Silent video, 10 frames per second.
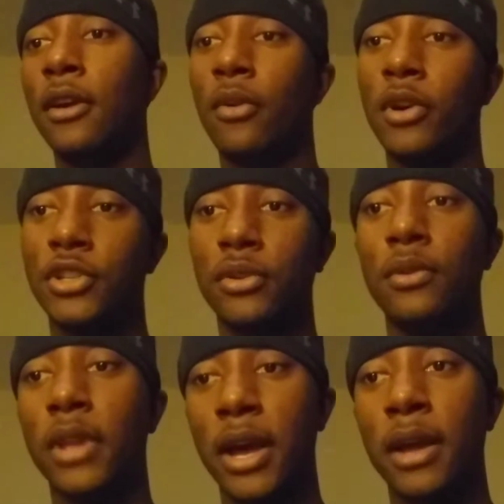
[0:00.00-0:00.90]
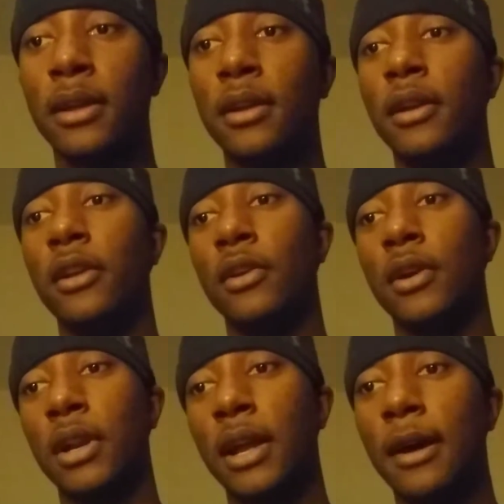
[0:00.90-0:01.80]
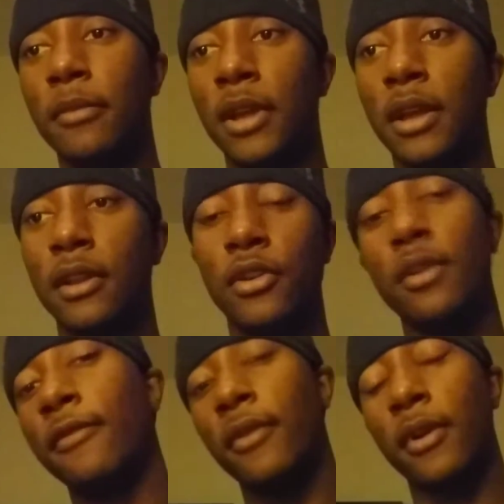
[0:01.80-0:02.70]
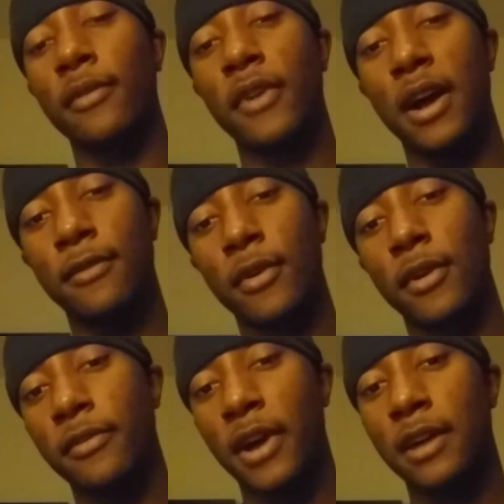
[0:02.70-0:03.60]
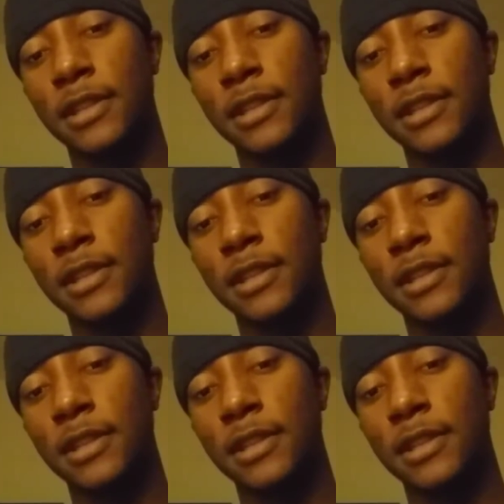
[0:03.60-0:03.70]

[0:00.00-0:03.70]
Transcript: Once you do that, you're going to come in and do your 45-45,